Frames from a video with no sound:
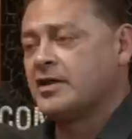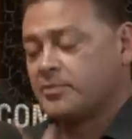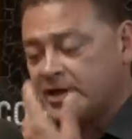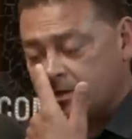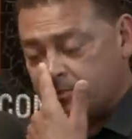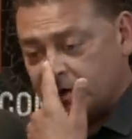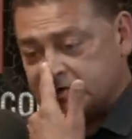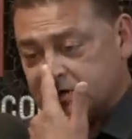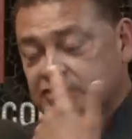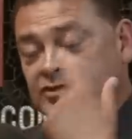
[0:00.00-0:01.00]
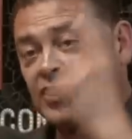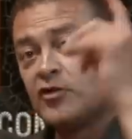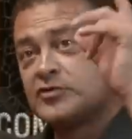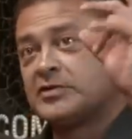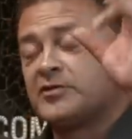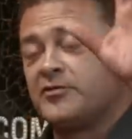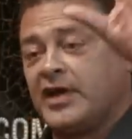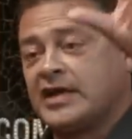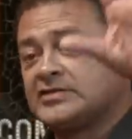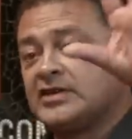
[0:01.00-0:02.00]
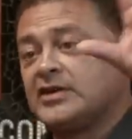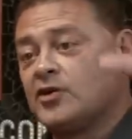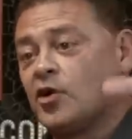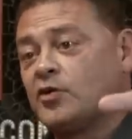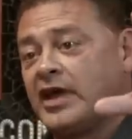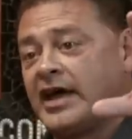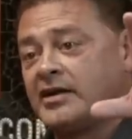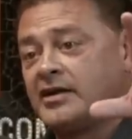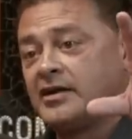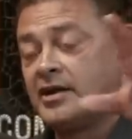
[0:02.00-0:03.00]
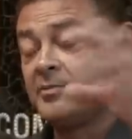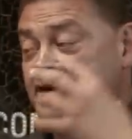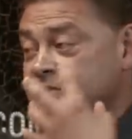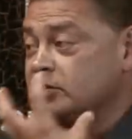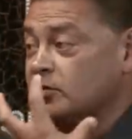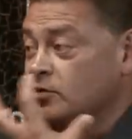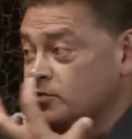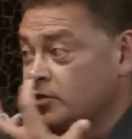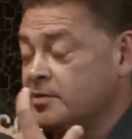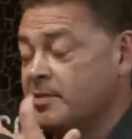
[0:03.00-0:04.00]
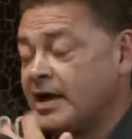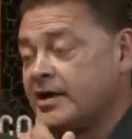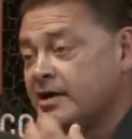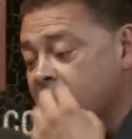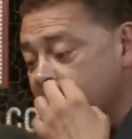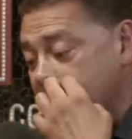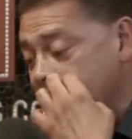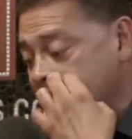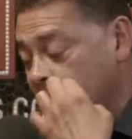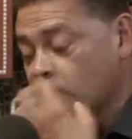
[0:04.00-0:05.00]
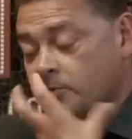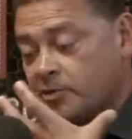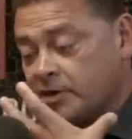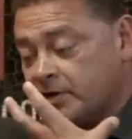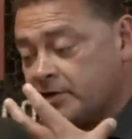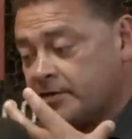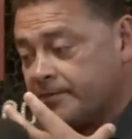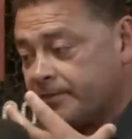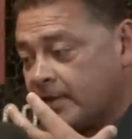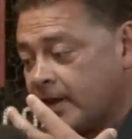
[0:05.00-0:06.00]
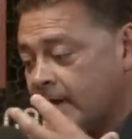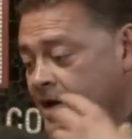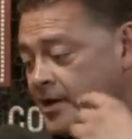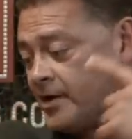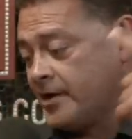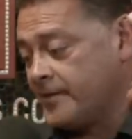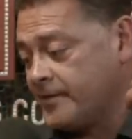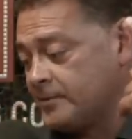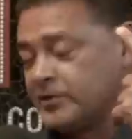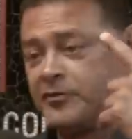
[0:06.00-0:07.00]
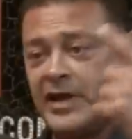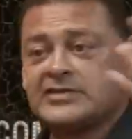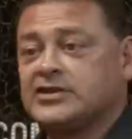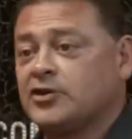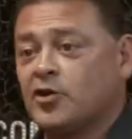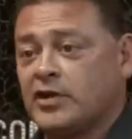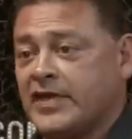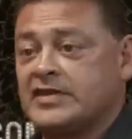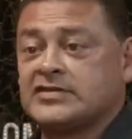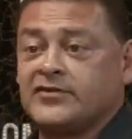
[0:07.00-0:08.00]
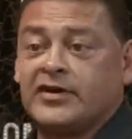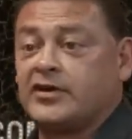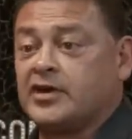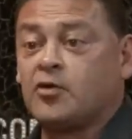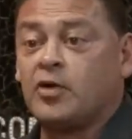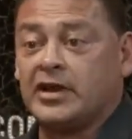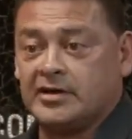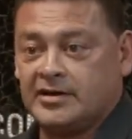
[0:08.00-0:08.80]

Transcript: had busted his nose, but the fans didn't know that. He had busted his nose really bad, and he couldn't breathe. And but the fans didn't know that. They just figured he quit. Right.